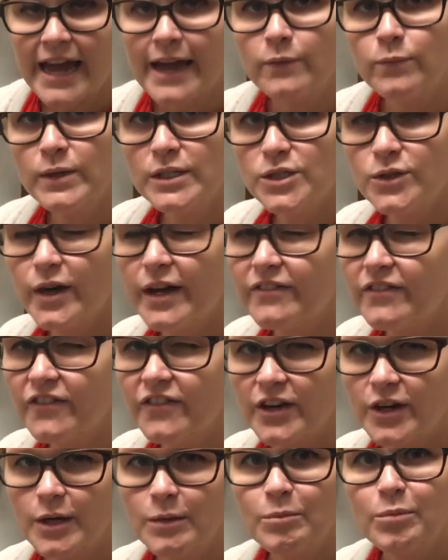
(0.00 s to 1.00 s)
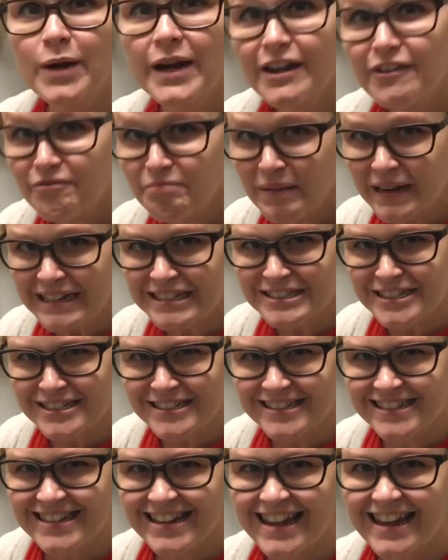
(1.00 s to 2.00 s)
And we do have a very brave
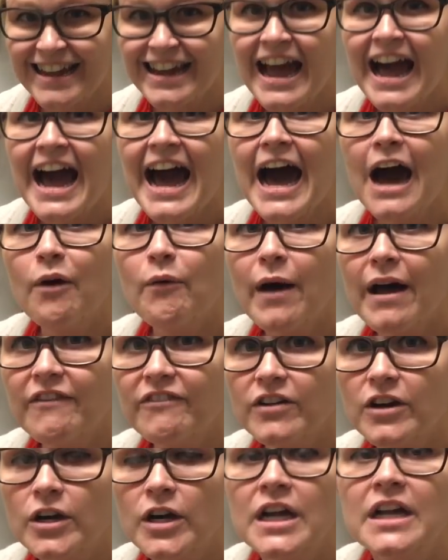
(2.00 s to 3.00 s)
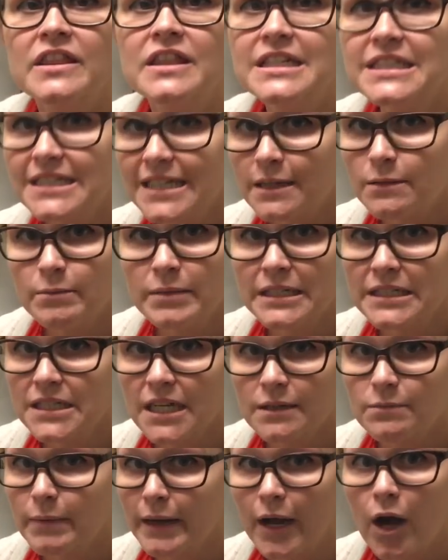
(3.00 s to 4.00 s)
patient today. However, this can be
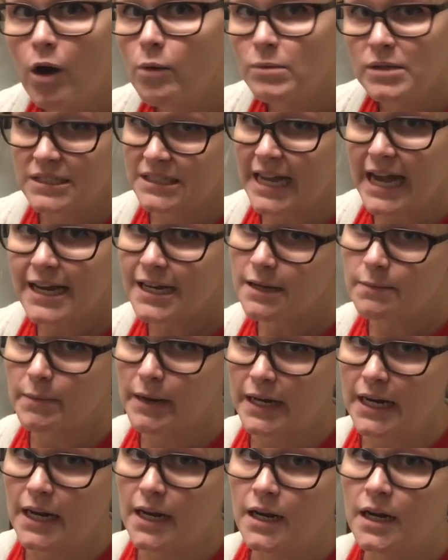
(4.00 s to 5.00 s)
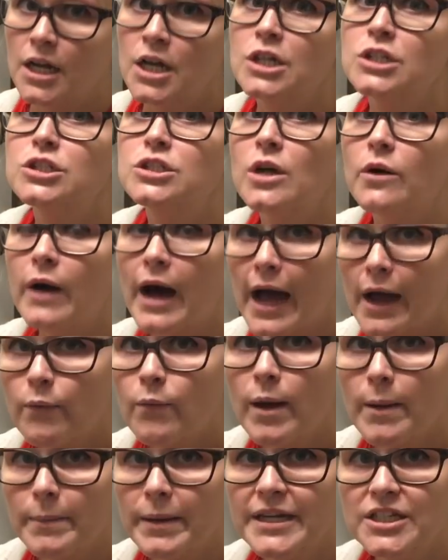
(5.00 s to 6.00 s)
done by almost anybody. So I
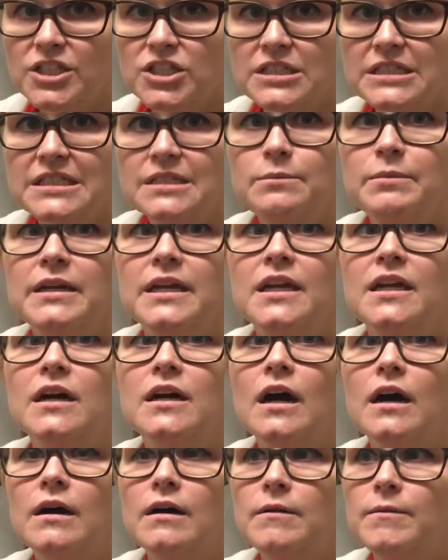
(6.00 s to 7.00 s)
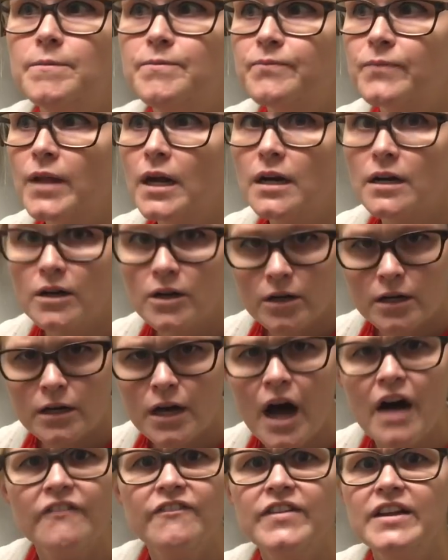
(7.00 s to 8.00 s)
want patients to be um,
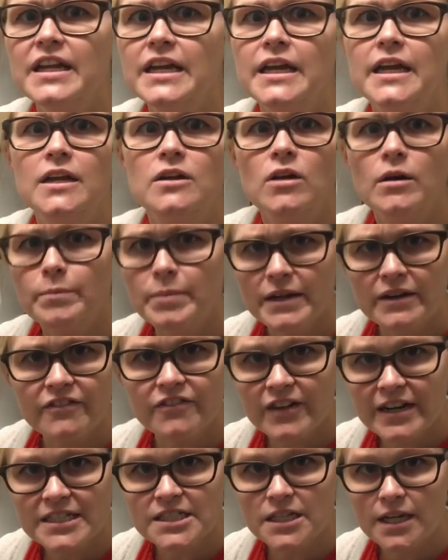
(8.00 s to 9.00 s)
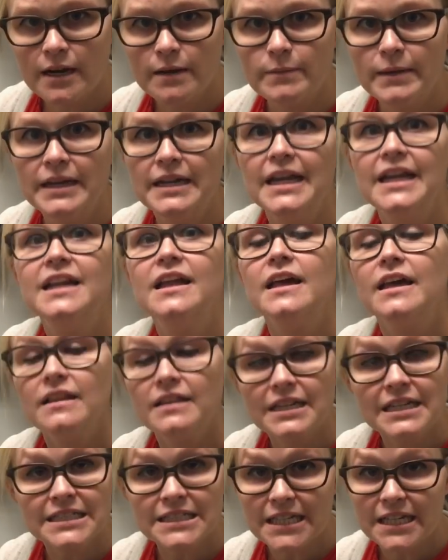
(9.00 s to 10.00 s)
confident and not be afraid to come in and at
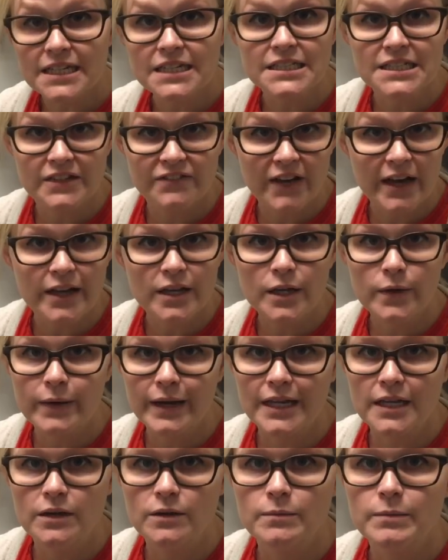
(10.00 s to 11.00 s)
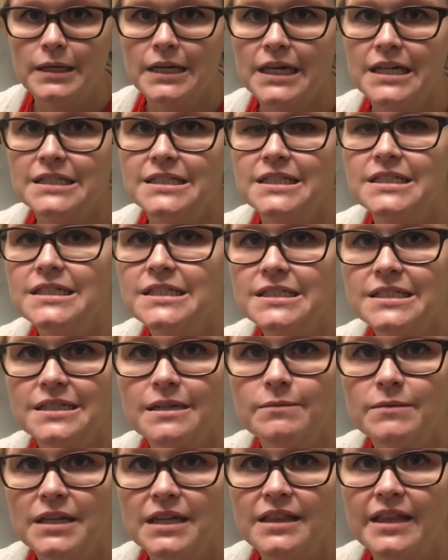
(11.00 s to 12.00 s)
least let us evaluate you because this is
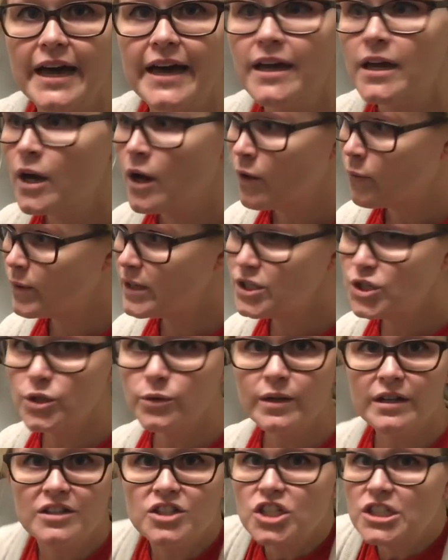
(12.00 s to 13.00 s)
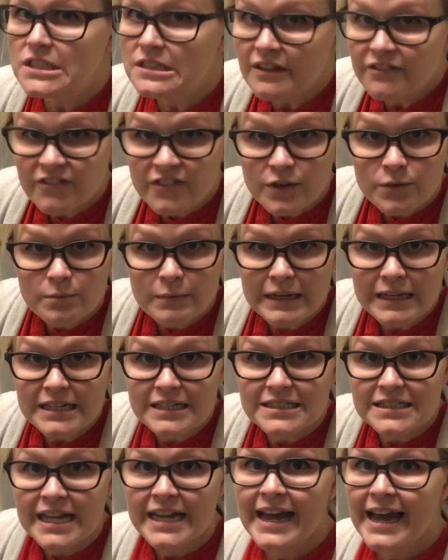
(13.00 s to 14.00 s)
something that we do in just a few minutes